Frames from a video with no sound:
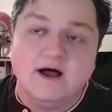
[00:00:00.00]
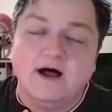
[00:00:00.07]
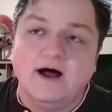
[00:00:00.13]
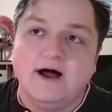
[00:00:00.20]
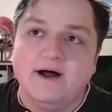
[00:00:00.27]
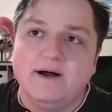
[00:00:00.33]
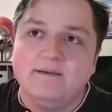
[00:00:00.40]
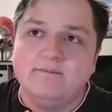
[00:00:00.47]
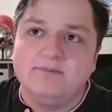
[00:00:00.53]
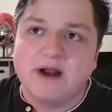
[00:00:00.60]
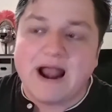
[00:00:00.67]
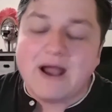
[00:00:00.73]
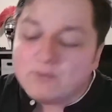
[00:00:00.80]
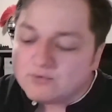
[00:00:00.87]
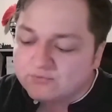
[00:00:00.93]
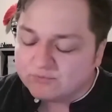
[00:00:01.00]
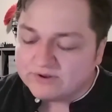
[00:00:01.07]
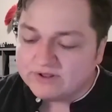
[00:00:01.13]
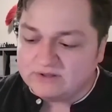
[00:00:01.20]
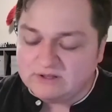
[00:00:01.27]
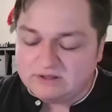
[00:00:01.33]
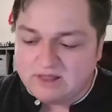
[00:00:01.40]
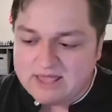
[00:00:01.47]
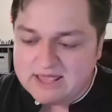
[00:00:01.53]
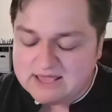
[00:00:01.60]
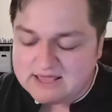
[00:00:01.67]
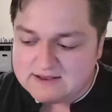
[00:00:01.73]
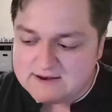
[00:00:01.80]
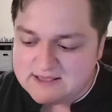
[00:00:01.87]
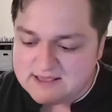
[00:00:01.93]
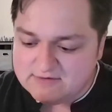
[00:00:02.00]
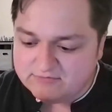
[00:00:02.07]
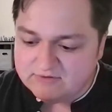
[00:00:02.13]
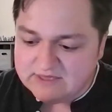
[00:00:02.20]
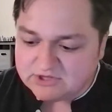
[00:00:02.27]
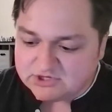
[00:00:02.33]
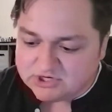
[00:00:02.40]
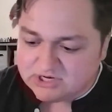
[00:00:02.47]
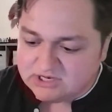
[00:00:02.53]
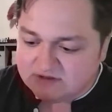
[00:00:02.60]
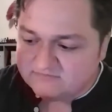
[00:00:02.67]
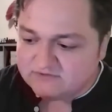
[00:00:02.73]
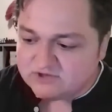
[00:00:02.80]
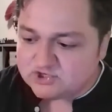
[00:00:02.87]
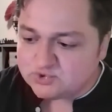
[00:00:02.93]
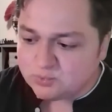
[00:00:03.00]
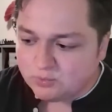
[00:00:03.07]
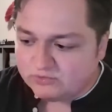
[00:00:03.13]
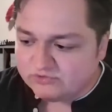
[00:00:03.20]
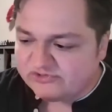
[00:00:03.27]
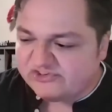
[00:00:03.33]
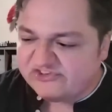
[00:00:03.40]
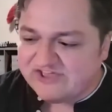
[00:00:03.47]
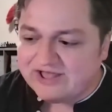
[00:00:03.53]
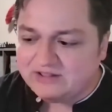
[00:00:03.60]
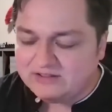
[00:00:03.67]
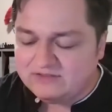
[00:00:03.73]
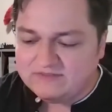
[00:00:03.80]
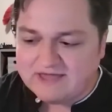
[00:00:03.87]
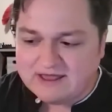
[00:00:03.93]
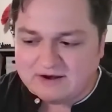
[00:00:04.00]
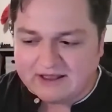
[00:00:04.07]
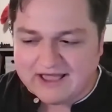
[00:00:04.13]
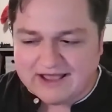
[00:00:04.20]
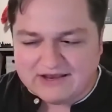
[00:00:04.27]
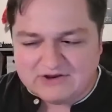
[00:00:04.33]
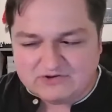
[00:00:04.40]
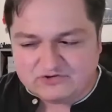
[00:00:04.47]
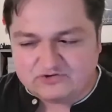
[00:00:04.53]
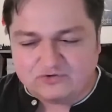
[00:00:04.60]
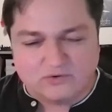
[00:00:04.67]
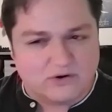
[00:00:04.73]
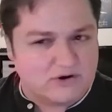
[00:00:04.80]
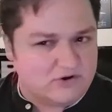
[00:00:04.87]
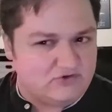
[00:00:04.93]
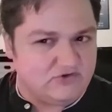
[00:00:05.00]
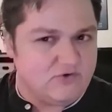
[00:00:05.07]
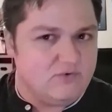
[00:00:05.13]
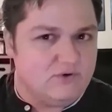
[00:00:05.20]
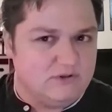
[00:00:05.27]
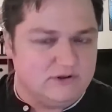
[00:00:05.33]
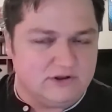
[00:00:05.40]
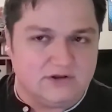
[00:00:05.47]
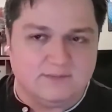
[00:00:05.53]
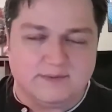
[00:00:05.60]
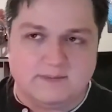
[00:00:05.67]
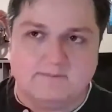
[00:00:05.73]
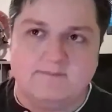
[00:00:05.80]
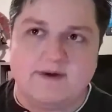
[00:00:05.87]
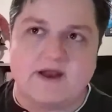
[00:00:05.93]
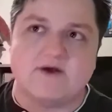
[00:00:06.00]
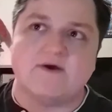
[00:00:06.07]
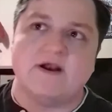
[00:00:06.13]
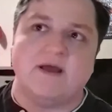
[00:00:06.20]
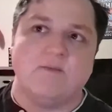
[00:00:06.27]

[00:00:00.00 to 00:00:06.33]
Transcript: But I would really like it if each individual cell in that kind of stood on its own a little bit better.